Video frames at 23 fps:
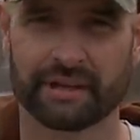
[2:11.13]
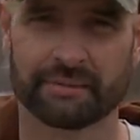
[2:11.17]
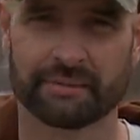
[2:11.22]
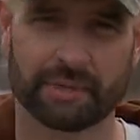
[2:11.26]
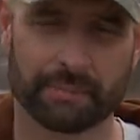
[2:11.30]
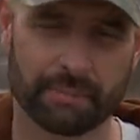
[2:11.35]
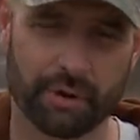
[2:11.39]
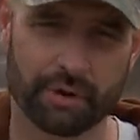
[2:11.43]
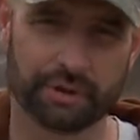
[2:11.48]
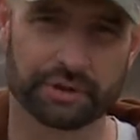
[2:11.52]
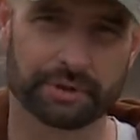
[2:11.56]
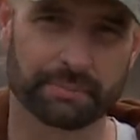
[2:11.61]
But
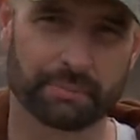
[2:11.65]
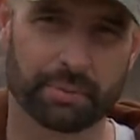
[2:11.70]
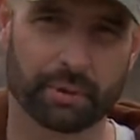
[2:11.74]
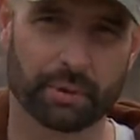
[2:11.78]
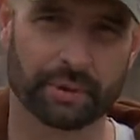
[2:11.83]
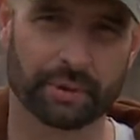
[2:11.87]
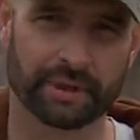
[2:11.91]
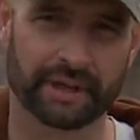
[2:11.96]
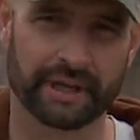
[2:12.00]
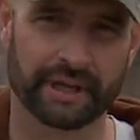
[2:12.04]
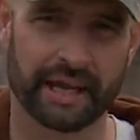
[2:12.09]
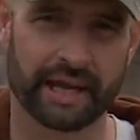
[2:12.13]
most
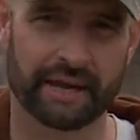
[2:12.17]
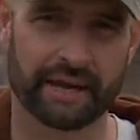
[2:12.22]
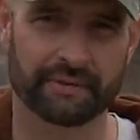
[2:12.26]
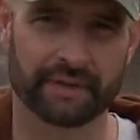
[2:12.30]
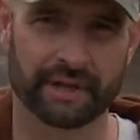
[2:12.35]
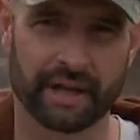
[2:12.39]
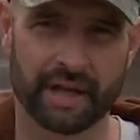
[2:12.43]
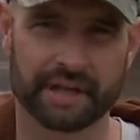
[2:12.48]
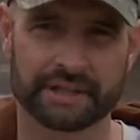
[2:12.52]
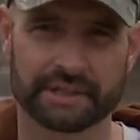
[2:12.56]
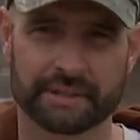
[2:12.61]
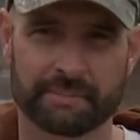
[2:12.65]
importantly, having
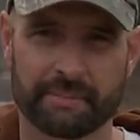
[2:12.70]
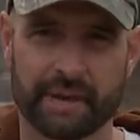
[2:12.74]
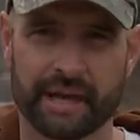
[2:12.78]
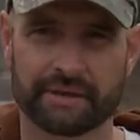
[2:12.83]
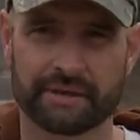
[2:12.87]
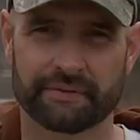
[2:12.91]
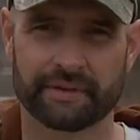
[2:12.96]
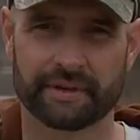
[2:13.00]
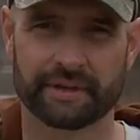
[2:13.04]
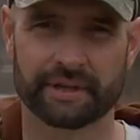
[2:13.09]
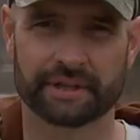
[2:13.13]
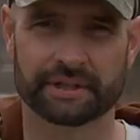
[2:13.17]
lots of bait
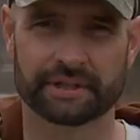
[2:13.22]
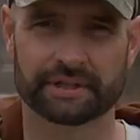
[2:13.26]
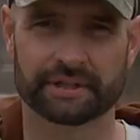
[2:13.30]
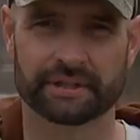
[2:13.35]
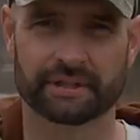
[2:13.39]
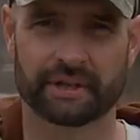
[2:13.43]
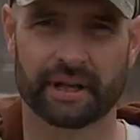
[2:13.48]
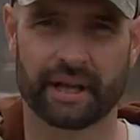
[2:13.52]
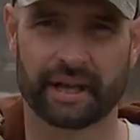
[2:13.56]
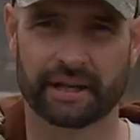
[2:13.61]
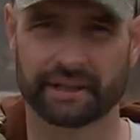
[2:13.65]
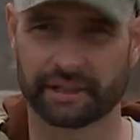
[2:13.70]
fish
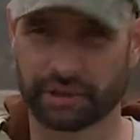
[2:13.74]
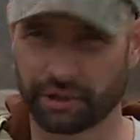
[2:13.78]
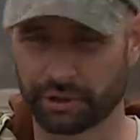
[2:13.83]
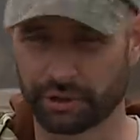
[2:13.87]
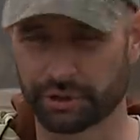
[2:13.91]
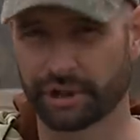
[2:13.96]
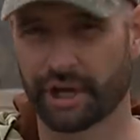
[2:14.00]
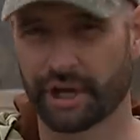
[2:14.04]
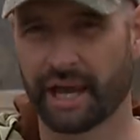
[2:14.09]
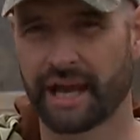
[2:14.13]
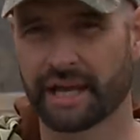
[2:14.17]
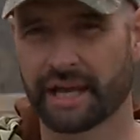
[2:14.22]
like little
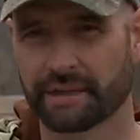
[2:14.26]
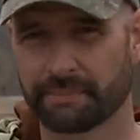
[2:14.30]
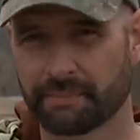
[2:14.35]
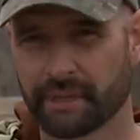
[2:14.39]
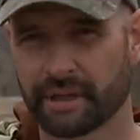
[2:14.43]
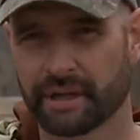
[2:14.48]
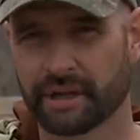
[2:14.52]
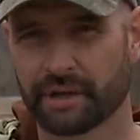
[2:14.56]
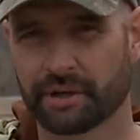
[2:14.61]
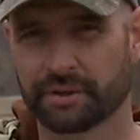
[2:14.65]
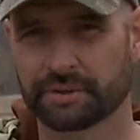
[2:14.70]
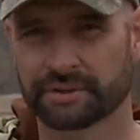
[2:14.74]
shad and
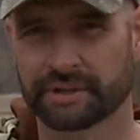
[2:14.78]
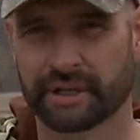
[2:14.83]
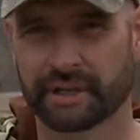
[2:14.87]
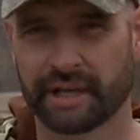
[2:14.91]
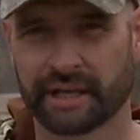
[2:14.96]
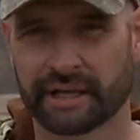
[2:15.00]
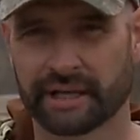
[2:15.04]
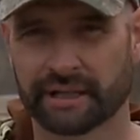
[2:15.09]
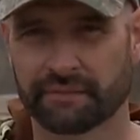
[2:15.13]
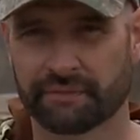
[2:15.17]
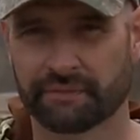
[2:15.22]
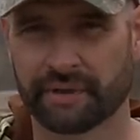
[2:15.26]
minnows that
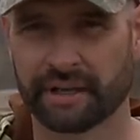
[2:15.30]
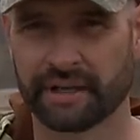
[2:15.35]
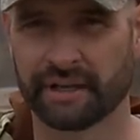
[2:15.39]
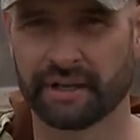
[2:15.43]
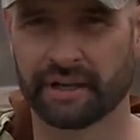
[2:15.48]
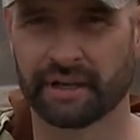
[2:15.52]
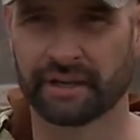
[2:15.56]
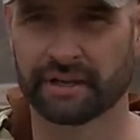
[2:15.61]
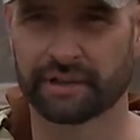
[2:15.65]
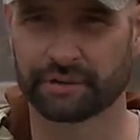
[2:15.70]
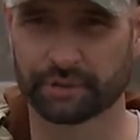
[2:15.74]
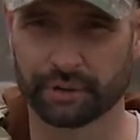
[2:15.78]
they can feed
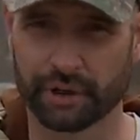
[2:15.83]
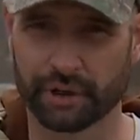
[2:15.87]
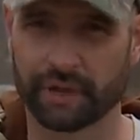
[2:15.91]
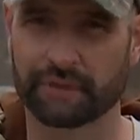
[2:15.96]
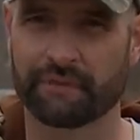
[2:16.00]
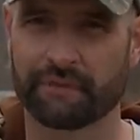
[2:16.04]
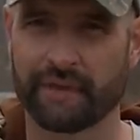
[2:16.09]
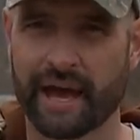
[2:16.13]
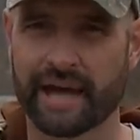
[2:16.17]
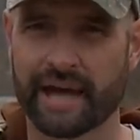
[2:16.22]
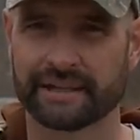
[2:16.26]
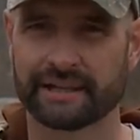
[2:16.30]
on and really
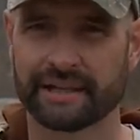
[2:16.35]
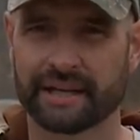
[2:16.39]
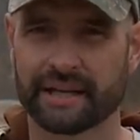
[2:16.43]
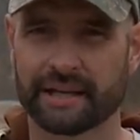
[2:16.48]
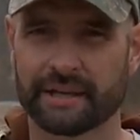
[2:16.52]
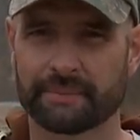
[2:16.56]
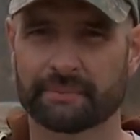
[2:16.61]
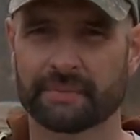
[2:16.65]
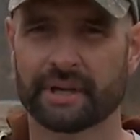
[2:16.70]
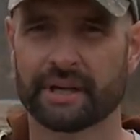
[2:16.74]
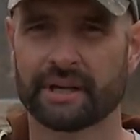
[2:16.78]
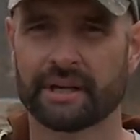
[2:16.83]
fatten
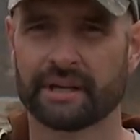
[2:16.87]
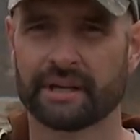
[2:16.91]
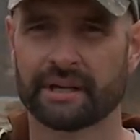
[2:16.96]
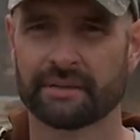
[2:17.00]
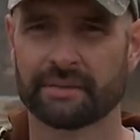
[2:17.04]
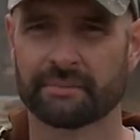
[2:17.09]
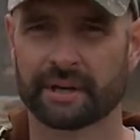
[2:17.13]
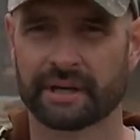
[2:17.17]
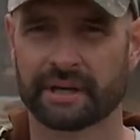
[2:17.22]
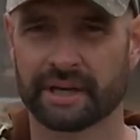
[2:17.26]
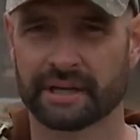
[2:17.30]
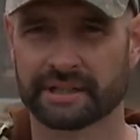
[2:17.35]
up
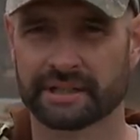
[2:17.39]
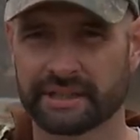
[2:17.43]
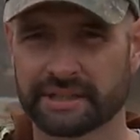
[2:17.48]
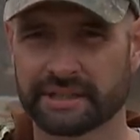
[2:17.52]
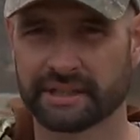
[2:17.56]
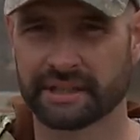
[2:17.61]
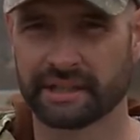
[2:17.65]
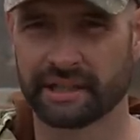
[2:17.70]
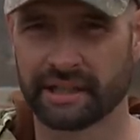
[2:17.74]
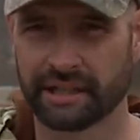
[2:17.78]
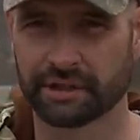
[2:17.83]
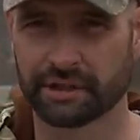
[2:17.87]
because it's
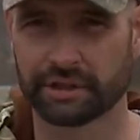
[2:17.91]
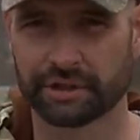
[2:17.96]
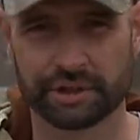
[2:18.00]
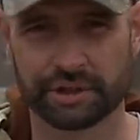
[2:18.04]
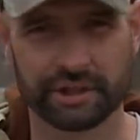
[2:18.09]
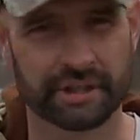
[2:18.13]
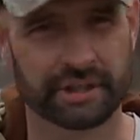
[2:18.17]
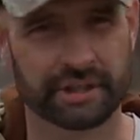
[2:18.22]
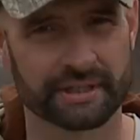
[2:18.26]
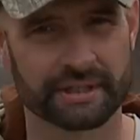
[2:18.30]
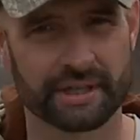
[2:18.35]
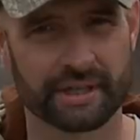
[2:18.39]
an
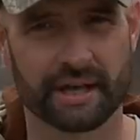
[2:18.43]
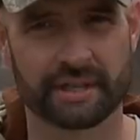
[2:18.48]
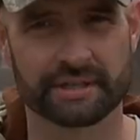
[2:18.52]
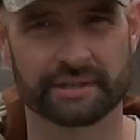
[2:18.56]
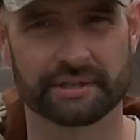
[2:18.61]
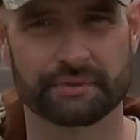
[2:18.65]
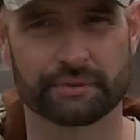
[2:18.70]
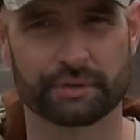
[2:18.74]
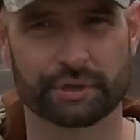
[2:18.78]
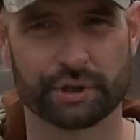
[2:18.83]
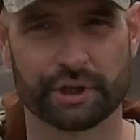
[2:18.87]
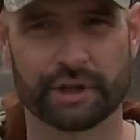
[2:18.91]
energy
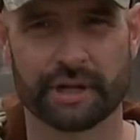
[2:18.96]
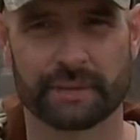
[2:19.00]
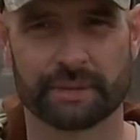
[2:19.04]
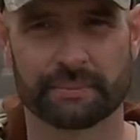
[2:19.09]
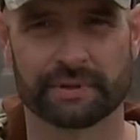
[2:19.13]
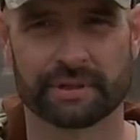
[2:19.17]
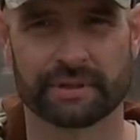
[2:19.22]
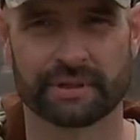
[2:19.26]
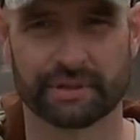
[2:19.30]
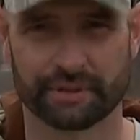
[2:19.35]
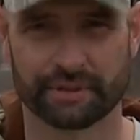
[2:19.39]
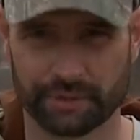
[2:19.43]
exhaustive
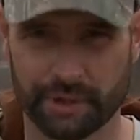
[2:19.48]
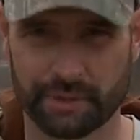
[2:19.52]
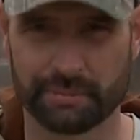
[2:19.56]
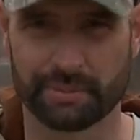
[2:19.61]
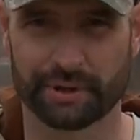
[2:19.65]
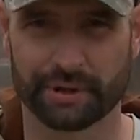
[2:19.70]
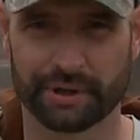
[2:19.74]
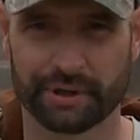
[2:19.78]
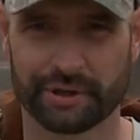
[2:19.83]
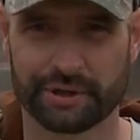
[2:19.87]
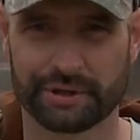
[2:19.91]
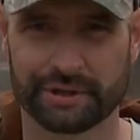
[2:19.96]
trip to
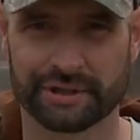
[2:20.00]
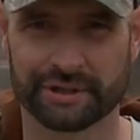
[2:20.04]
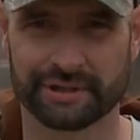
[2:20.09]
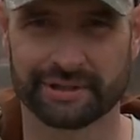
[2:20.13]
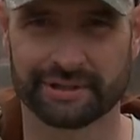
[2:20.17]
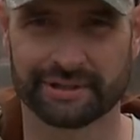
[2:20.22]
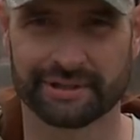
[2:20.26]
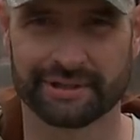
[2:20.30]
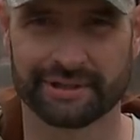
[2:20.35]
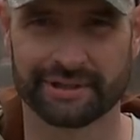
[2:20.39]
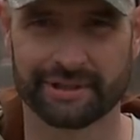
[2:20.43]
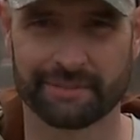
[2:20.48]
reproduce
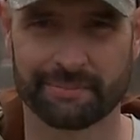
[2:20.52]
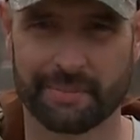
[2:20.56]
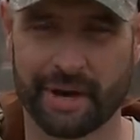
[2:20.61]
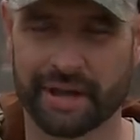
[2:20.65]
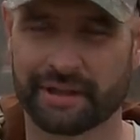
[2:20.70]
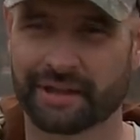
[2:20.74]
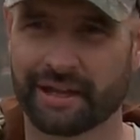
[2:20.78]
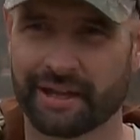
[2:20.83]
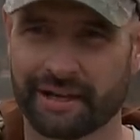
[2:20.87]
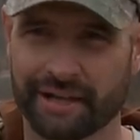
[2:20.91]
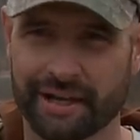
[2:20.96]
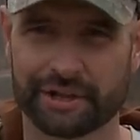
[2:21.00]
and make
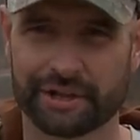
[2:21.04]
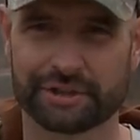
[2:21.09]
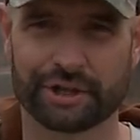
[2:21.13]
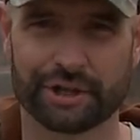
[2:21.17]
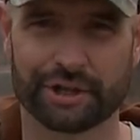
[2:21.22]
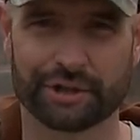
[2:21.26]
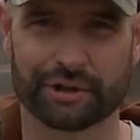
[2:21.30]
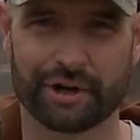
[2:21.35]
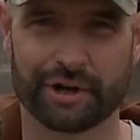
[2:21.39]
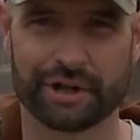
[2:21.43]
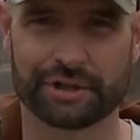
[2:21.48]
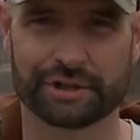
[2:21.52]
that next
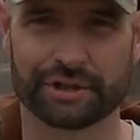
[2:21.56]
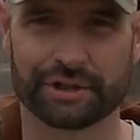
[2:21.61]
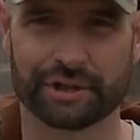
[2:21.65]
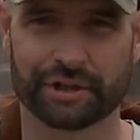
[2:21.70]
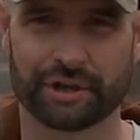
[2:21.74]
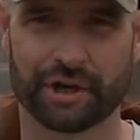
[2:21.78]
generation of